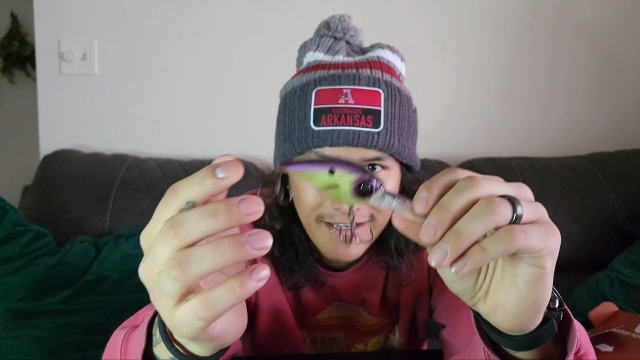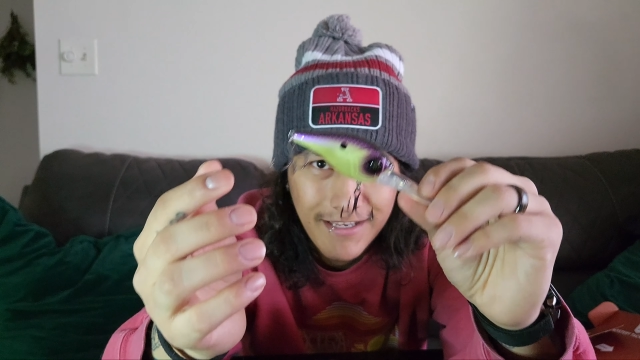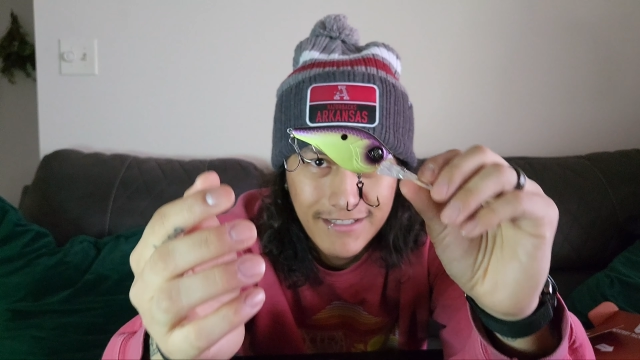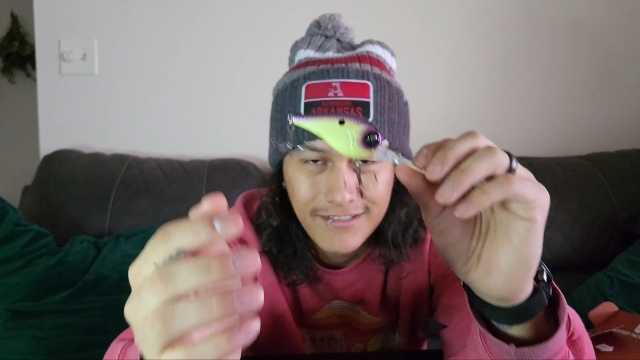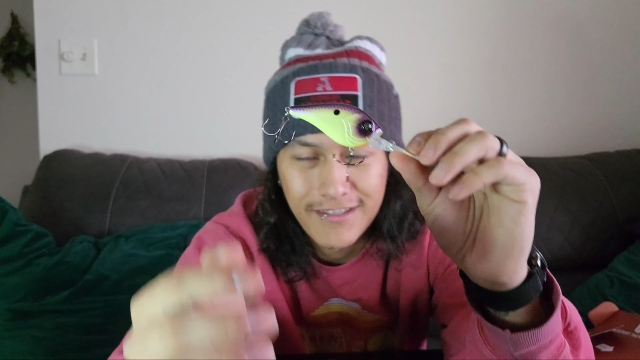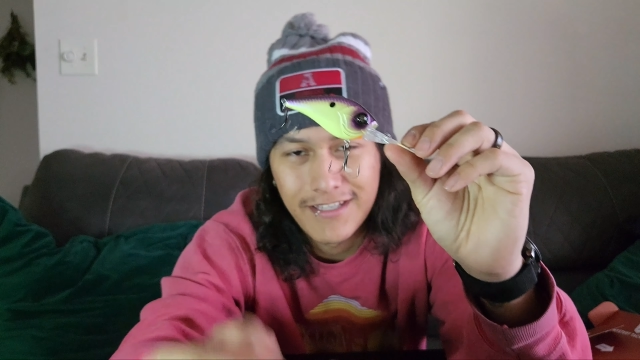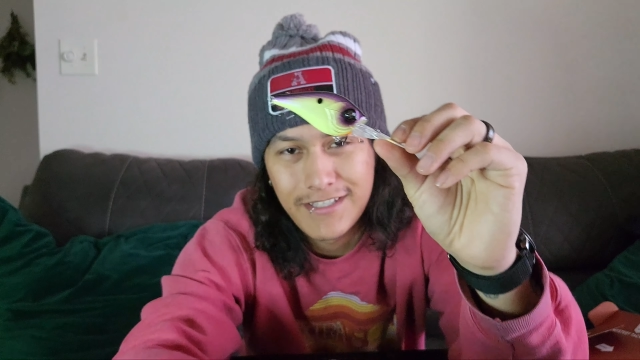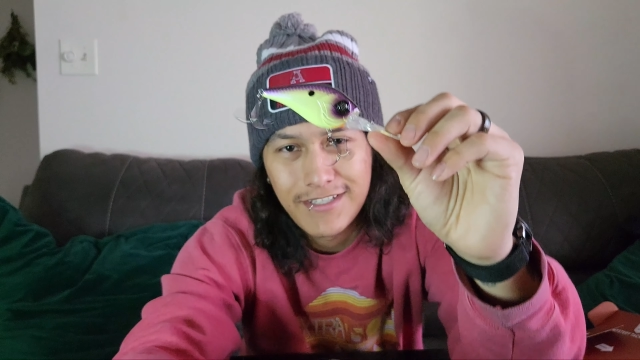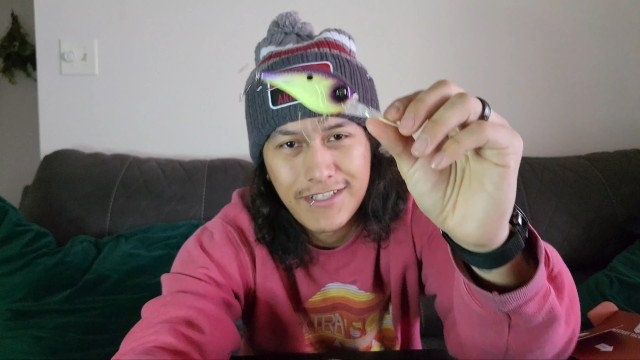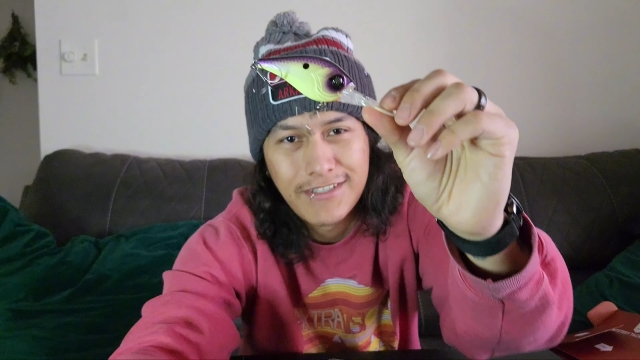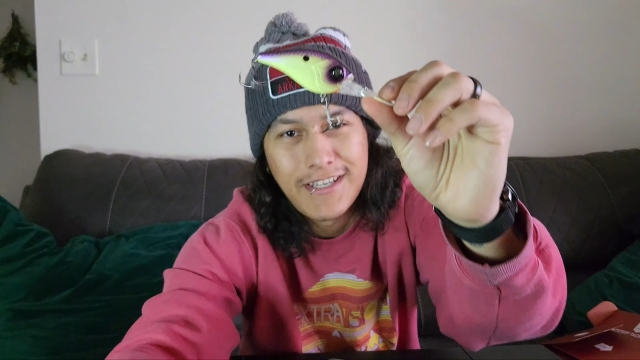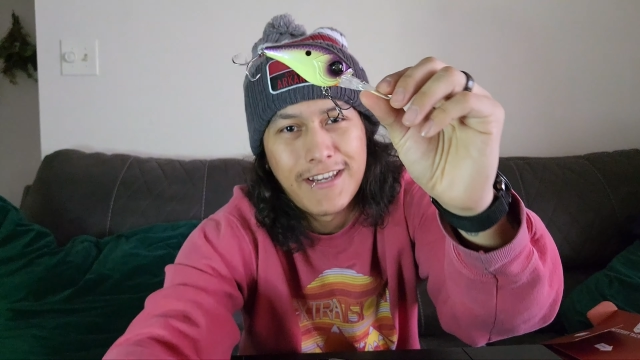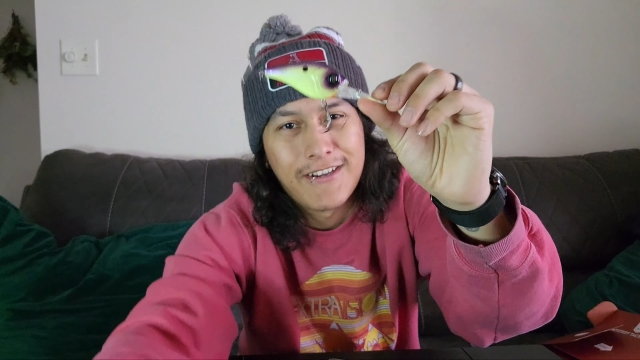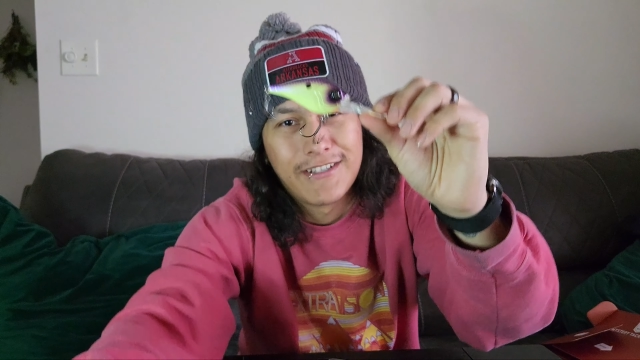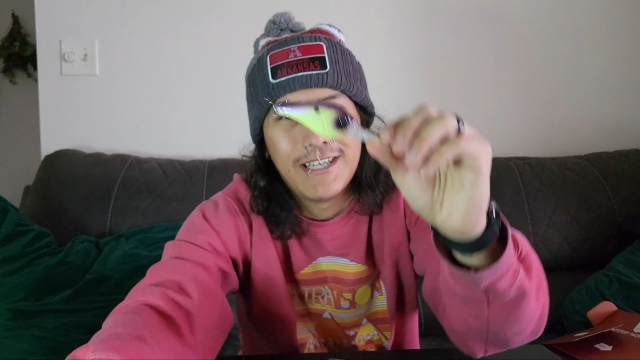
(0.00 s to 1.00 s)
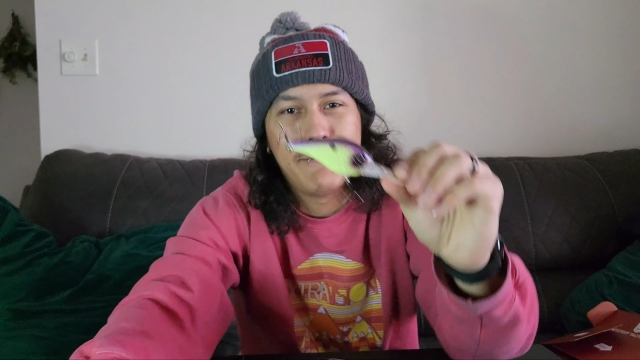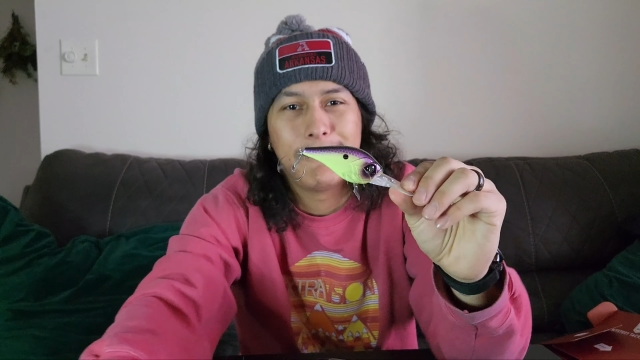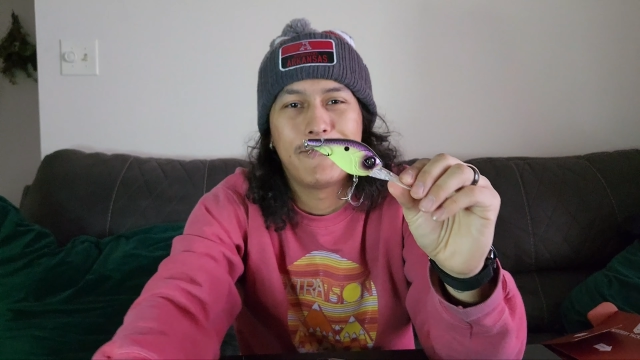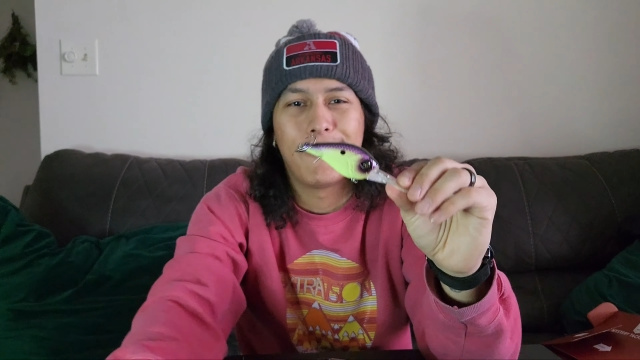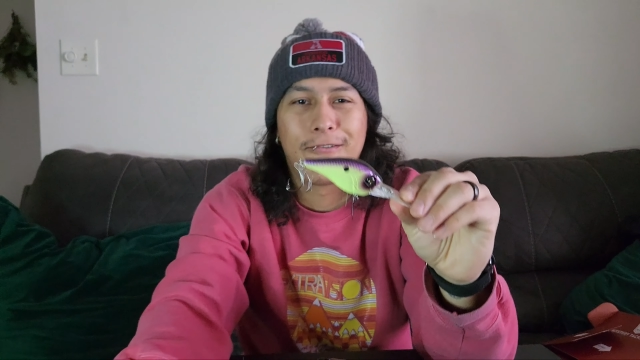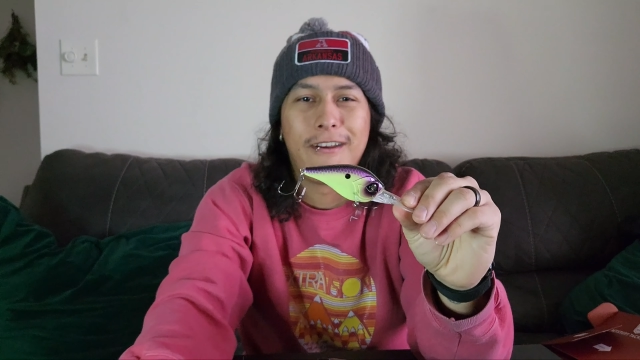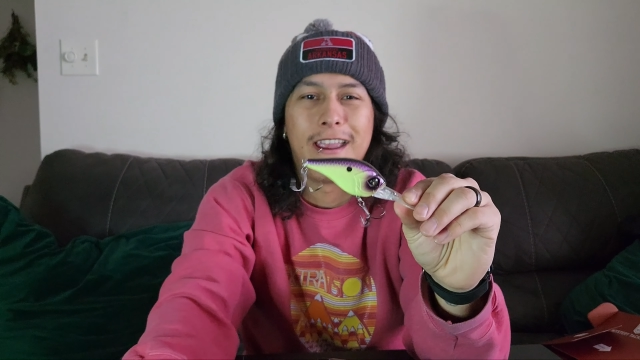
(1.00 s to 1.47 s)
So this is just like your
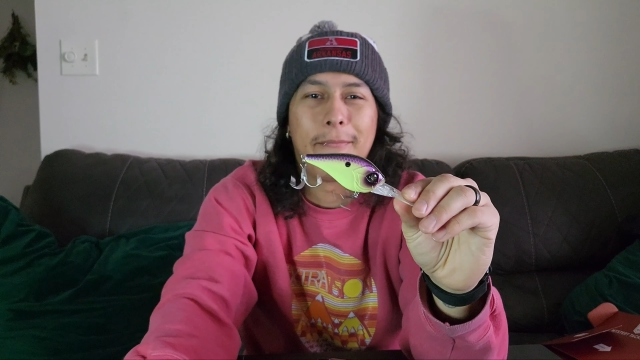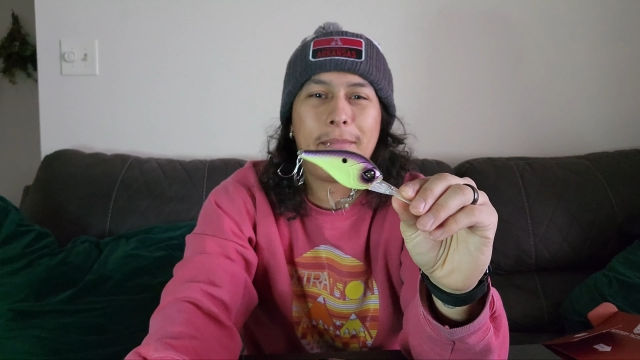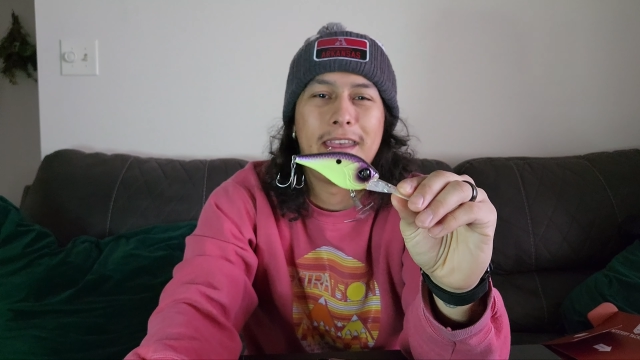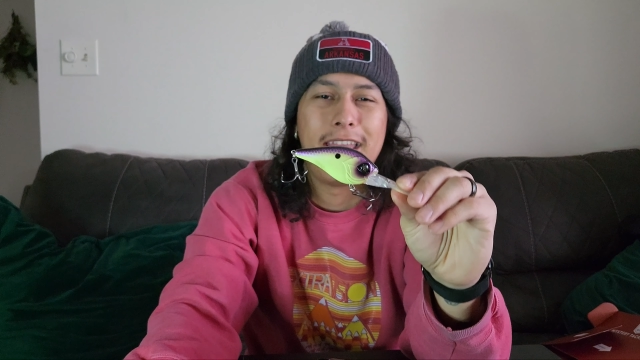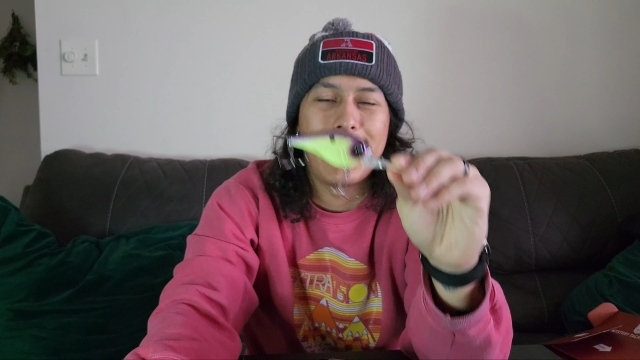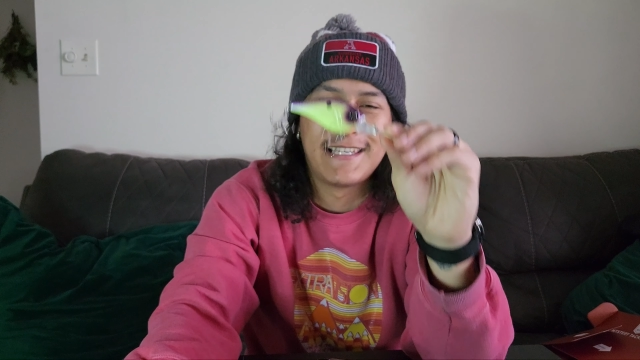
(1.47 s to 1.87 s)
typical crankbait,